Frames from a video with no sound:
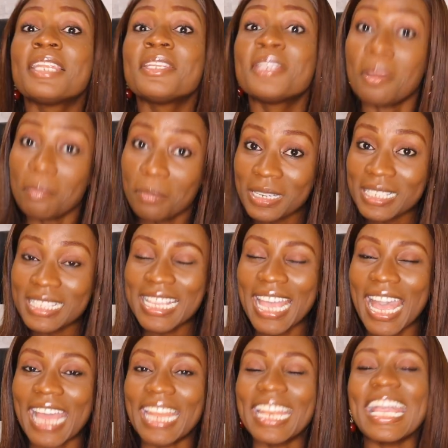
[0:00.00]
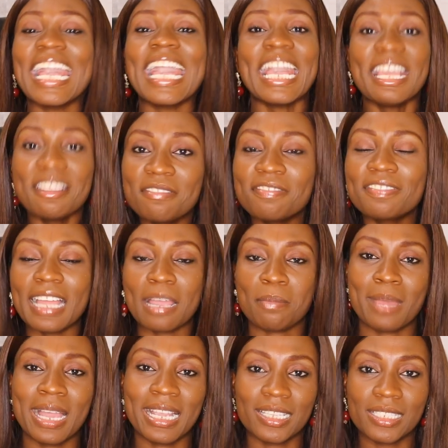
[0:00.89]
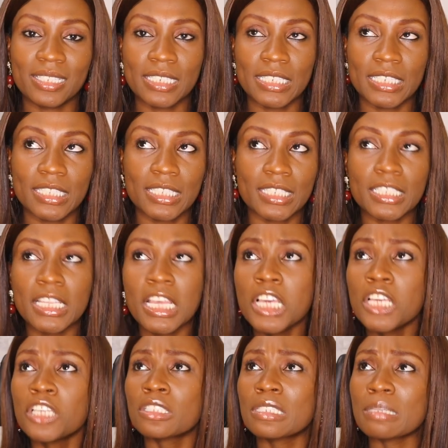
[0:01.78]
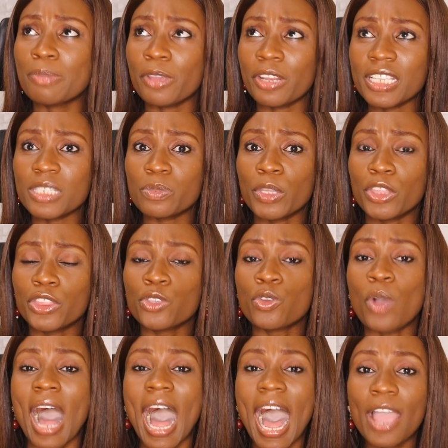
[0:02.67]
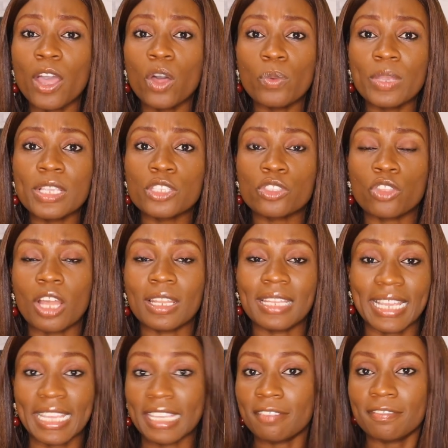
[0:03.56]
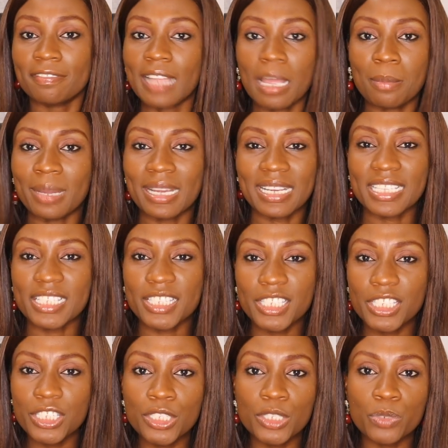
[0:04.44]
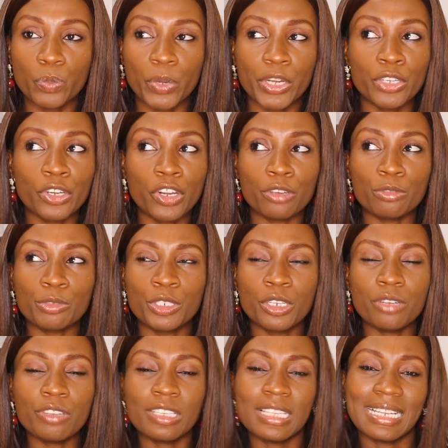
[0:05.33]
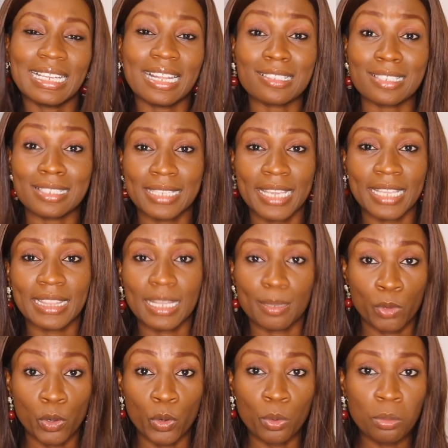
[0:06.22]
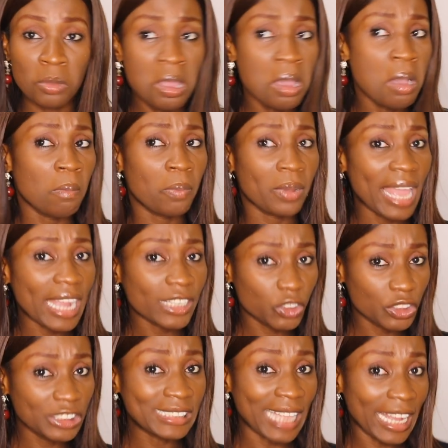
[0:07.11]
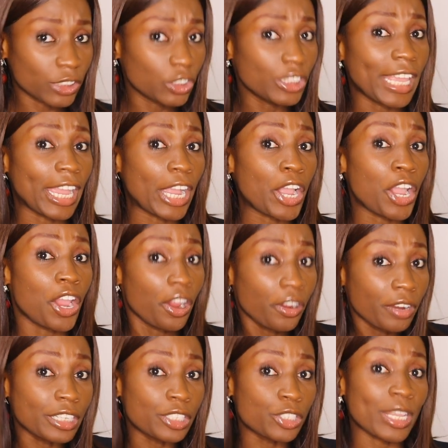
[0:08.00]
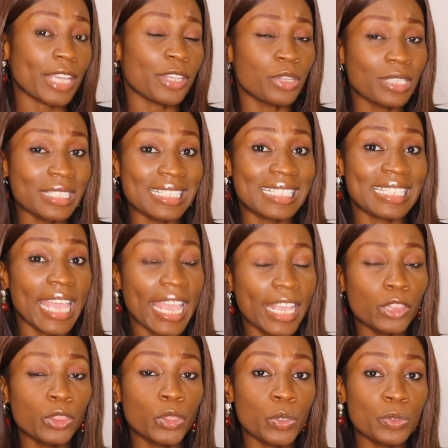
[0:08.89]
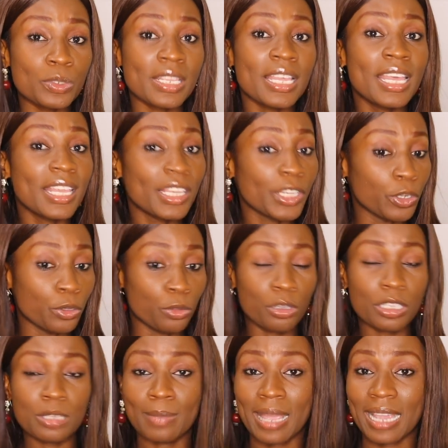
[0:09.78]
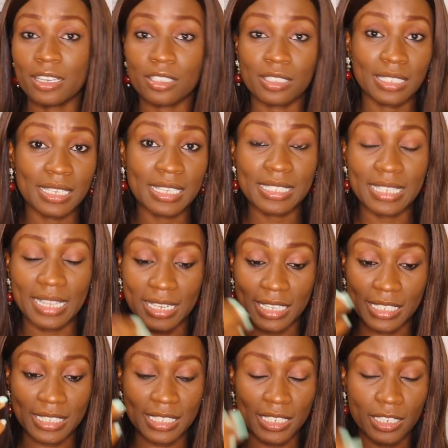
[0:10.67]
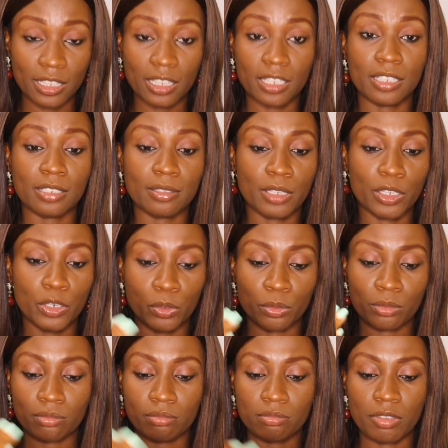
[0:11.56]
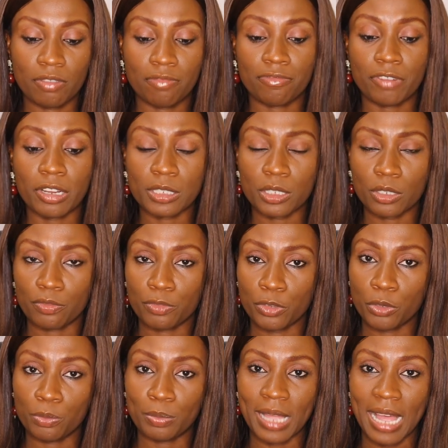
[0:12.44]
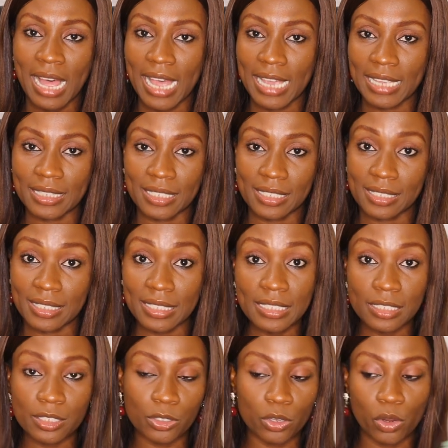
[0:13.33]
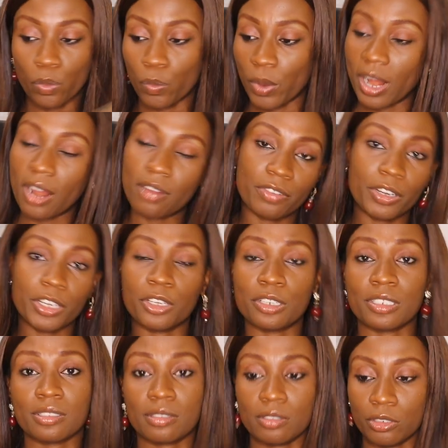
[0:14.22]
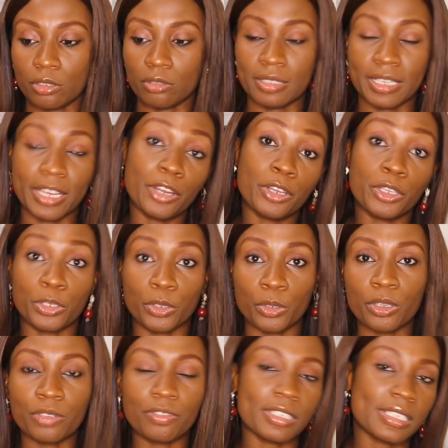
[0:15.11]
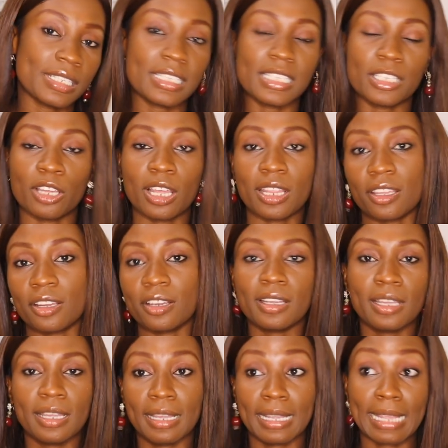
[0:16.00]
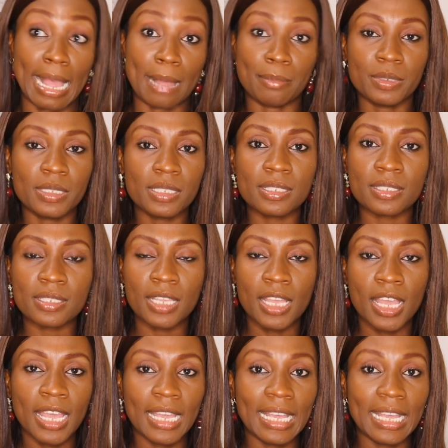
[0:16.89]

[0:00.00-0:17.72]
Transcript: Number 10, in-flight magazines. To be honest with you, I always thought like in-flight magazines were not, you're not really allowed to take them home, but actually it's actually encouraged that you can take those, you know, those magazines that it's in the, you know, in front of you behind the seats or wherever you're, you know, near you if you're sitting in other cabins